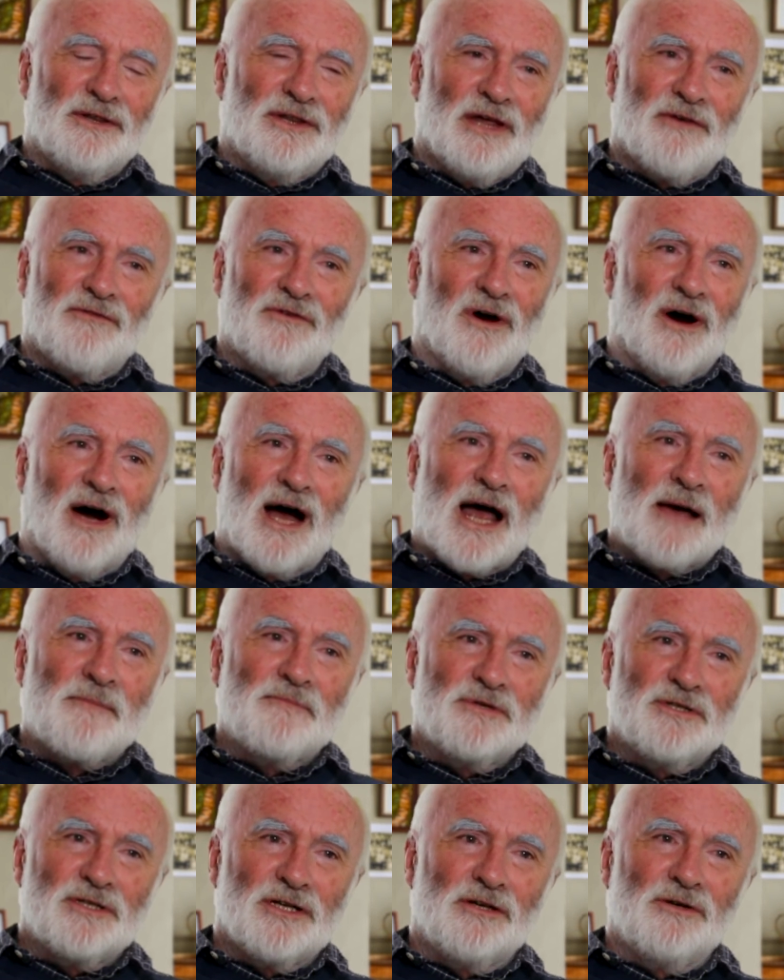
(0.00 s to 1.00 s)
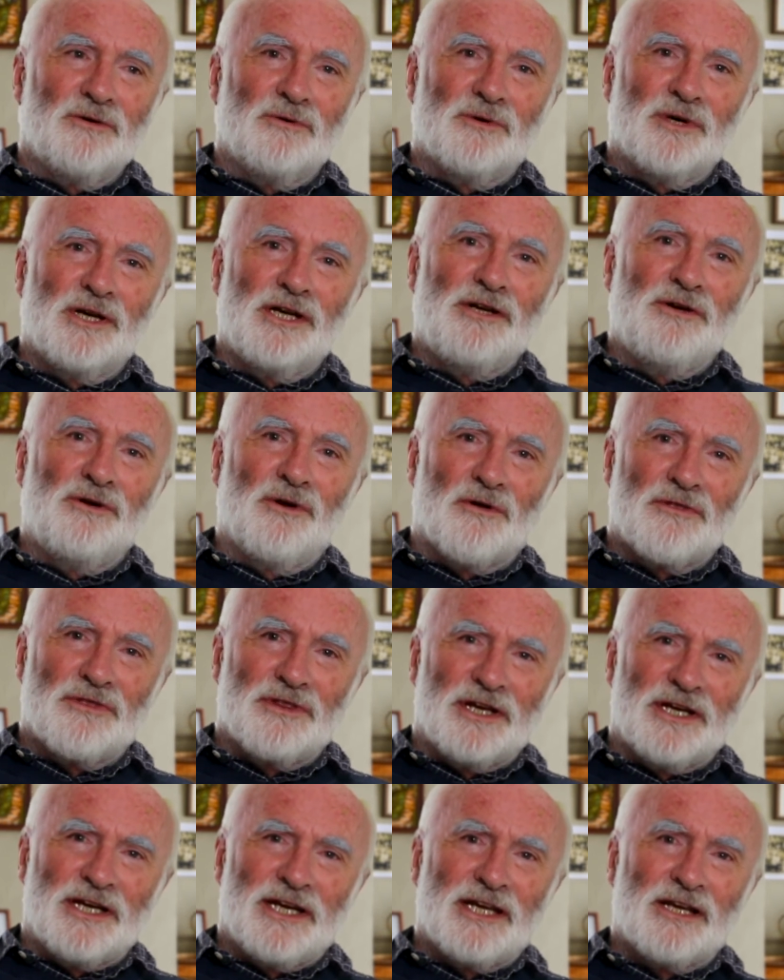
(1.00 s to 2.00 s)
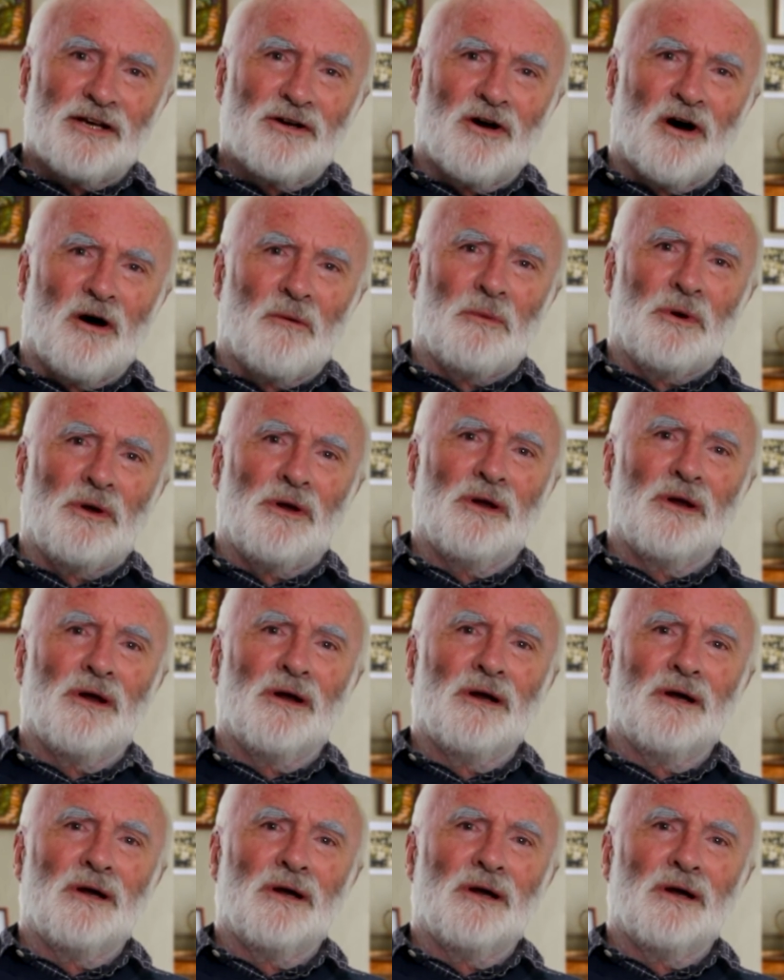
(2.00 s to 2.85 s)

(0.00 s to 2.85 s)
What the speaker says: they've got absolutely nothing in common.